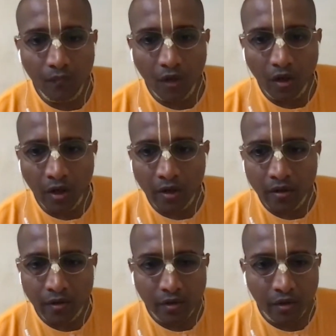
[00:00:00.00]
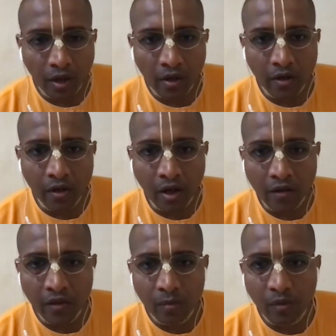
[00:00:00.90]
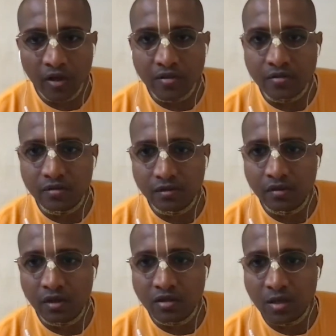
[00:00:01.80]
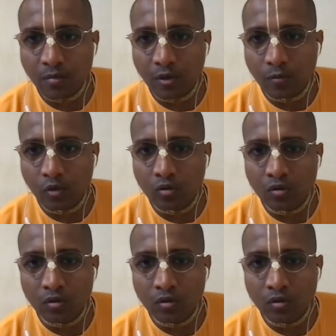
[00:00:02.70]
and in another place in the same purport,